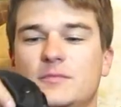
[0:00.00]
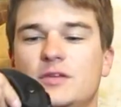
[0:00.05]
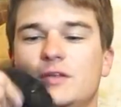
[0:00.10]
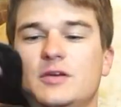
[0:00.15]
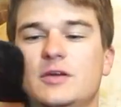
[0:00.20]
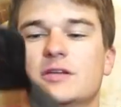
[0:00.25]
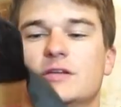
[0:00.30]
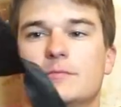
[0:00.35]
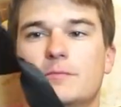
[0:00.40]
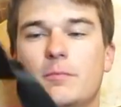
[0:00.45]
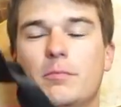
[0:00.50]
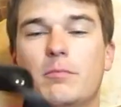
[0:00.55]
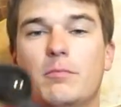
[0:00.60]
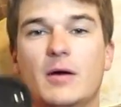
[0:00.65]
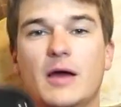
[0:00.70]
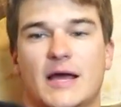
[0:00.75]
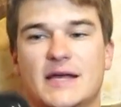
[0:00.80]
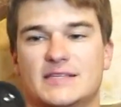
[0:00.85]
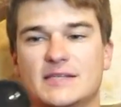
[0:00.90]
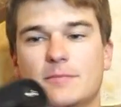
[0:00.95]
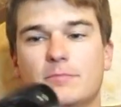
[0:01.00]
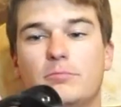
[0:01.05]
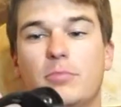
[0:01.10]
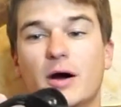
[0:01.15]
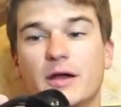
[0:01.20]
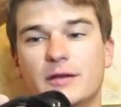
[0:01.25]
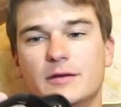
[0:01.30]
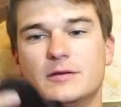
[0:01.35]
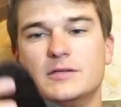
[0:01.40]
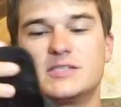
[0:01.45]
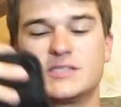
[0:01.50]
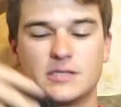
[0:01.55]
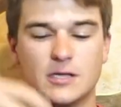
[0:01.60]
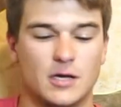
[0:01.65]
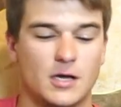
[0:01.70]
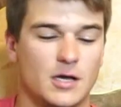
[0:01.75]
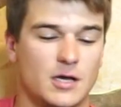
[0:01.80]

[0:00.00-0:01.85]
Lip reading: it has the buttons